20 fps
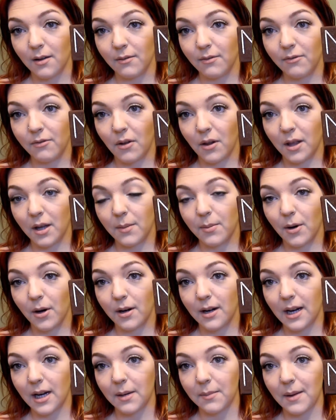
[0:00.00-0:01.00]
falling
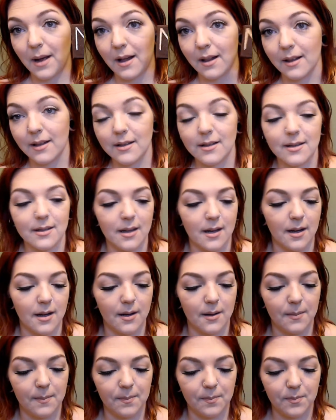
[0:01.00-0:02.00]
apart Naked palettes,
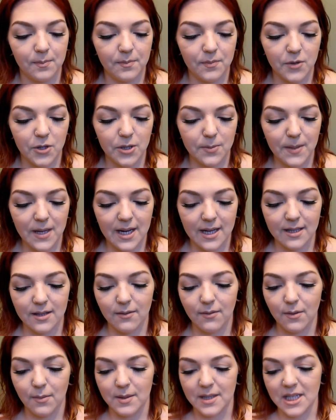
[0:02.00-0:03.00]
just because
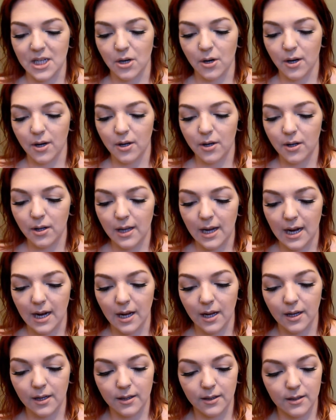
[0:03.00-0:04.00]
of the material.
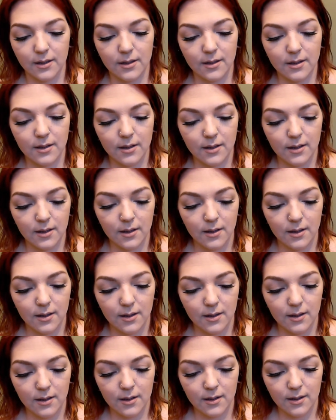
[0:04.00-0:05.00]
And
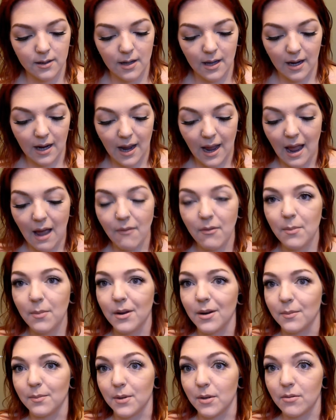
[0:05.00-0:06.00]
like I haven't
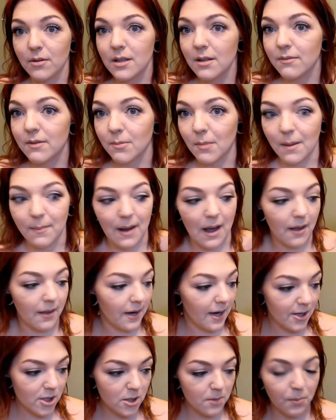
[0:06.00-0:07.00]
been abusive to my
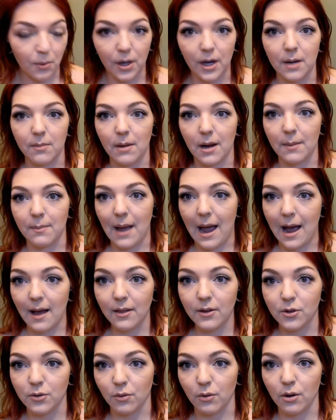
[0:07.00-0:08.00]
palette. I just put it in my
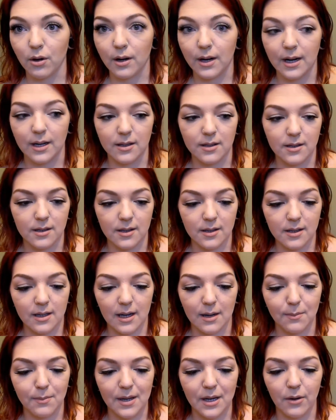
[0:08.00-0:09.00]
palette drawer and it doesn't
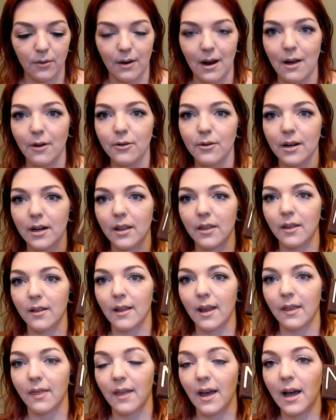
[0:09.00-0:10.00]
get beat around or anything
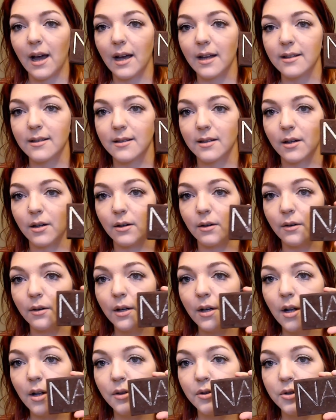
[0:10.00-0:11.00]
like that, so
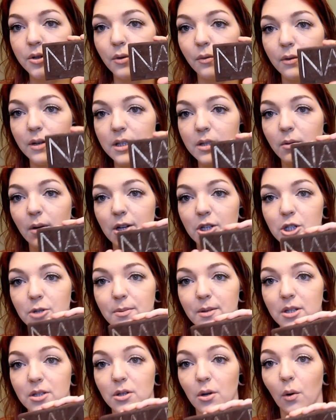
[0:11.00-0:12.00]
there's no reason why it
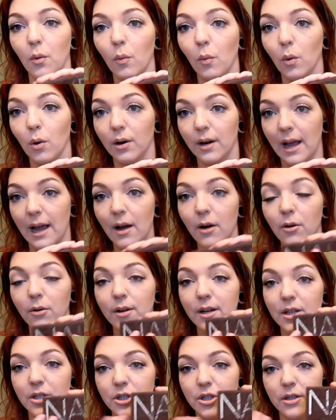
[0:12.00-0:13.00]
should be so worn
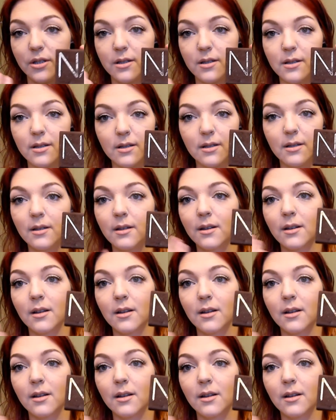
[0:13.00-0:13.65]
out. It just,